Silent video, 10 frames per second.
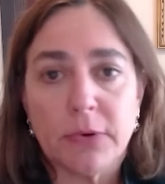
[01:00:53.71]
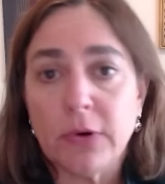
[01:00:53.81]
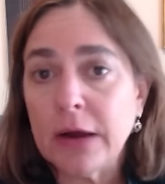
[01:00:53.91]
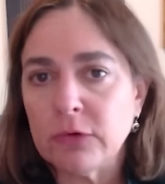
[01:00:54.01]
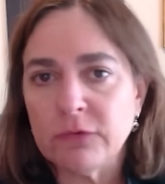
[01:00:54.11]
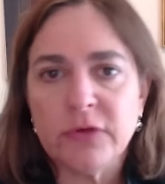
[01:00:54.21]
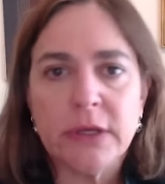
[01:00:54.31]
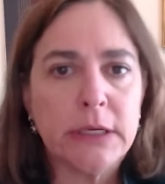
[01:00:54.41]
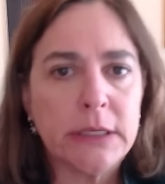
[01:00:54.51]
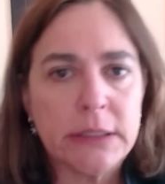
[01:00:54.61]
Barak
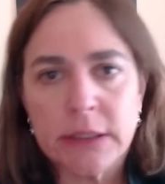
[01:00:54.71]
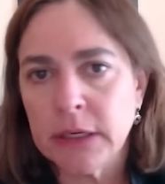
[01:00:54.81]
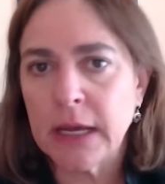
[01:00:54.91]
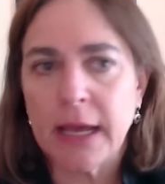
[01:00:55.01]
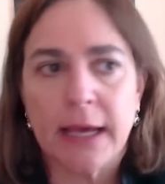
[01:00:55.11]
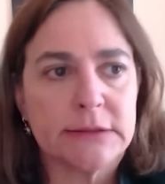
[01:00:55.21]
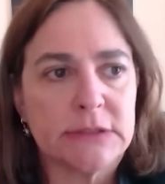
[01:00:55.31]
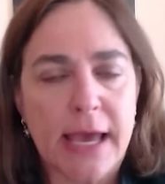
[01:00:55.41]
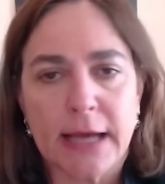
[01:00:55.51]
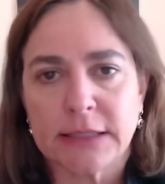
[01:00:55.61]
Ravid
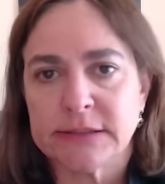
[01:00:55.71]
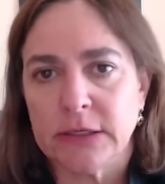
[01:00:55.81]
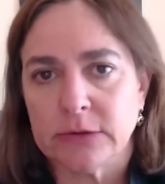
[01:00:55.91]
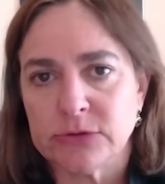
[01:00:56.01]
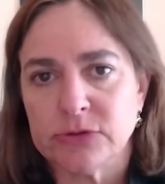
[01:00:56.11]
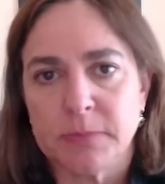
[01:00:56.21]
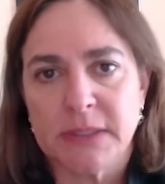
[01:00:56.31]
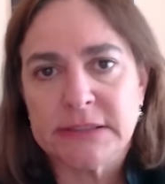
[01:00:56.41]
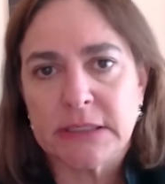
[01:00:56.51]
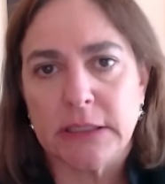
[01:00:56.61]
at Axios, who's
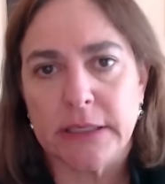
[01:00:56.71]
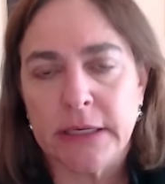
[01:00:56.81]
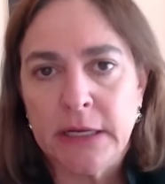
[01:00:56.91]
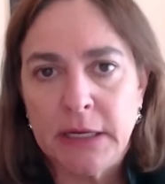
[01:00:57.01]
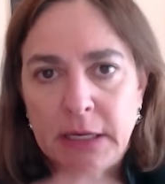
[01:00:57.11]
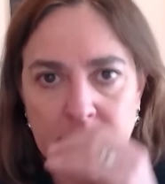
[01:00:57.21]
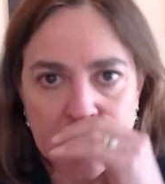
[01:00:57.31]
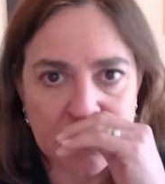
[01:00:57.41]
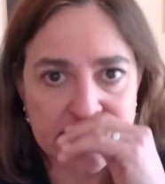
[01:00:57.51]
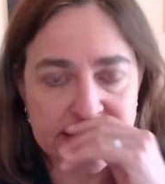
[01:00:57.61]
basically
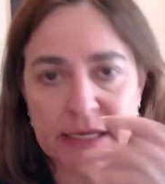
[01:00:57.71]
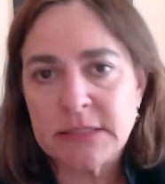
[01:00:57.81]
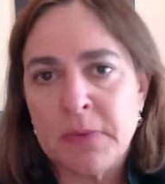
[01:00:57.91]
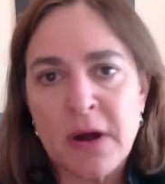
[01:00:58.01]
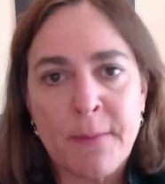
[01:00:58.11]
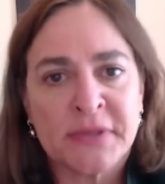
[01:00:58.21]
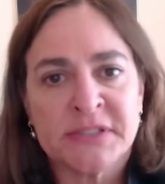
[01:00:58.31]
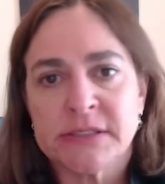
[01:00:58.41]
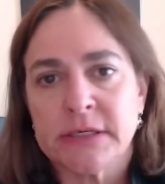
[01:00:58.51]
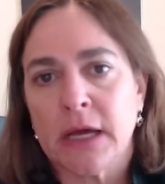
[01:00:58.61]
the State Department
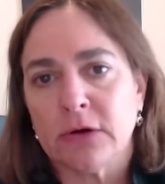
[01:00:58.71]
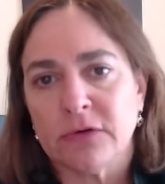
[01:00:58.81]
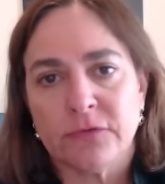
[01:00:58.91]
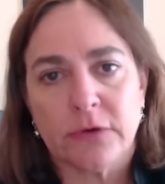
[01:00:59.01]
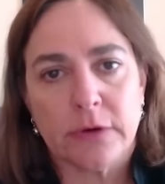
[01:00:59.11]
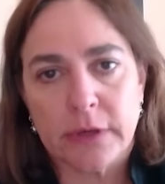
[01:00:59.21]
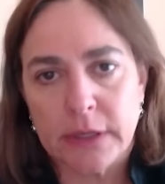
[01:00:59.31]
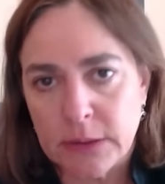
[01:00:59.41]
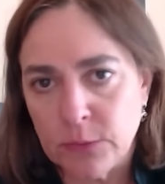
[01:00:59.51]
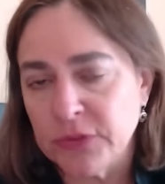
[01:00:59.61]
stenographer
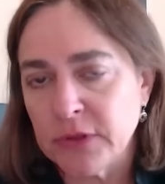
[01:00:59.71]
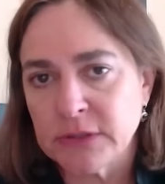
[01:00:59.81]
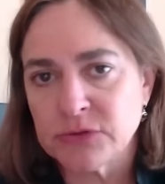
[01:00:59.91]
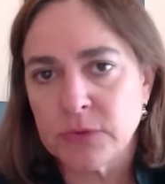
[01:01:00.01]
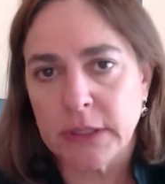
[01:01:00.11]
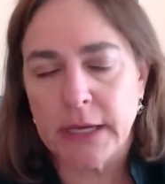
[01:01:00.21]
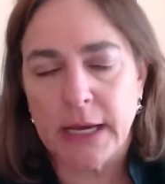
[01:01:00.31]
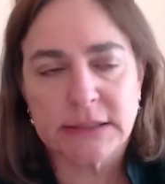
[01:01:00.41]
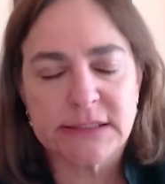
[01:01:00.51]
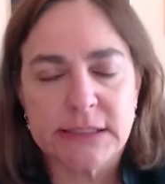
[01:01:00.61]
with an Israeli
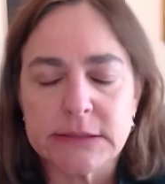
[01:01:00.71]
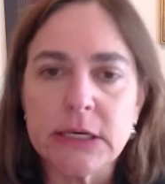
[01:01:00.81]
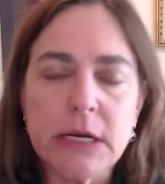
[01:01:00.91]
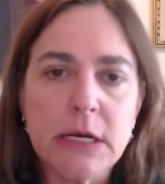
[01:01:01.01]
accent.